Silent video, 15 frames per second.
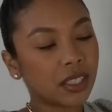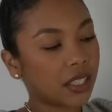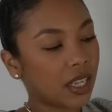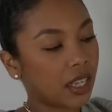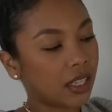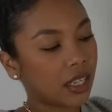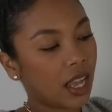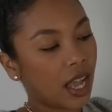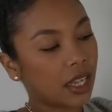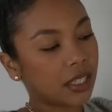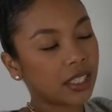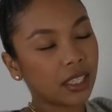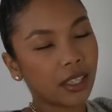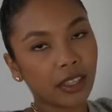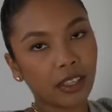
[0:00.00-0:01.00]
that it
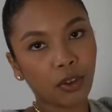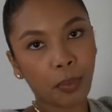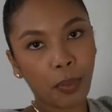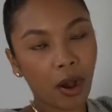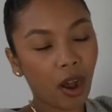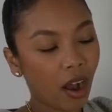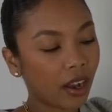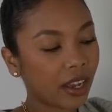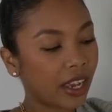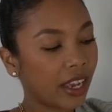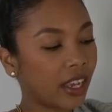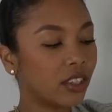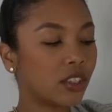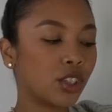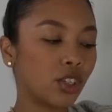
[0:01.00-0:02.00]
has a little
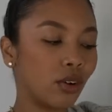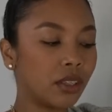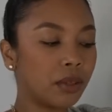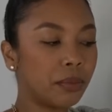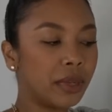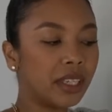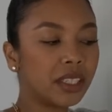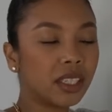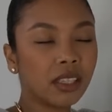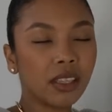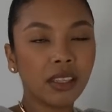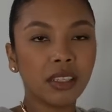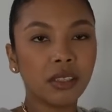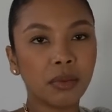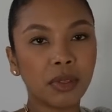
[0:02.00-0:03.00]
pocket, so it makes it a
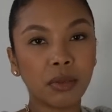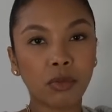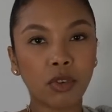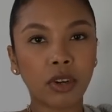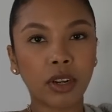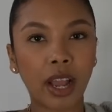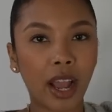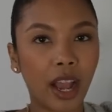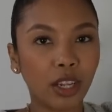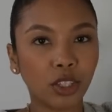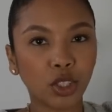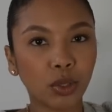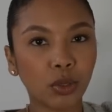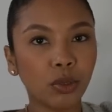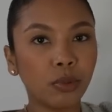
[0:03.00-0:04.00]
little bit more
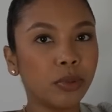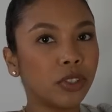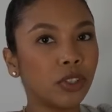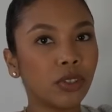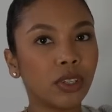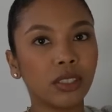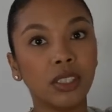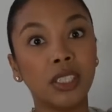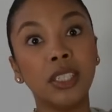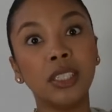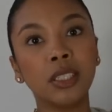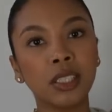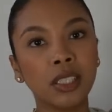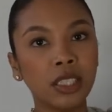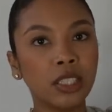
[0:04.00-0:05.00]
casual, but you can
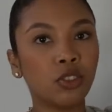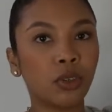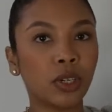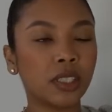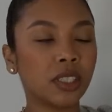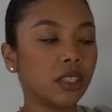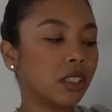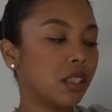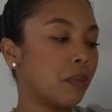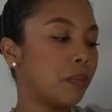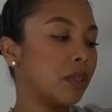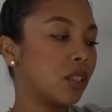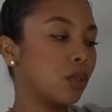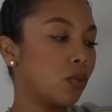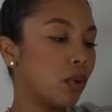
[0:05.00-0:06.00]
easily dress this up
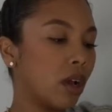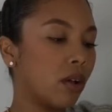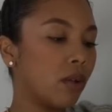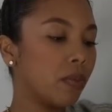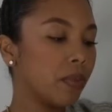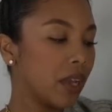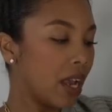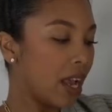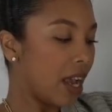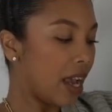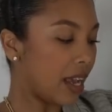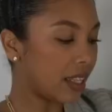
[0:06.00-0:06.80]
as well. It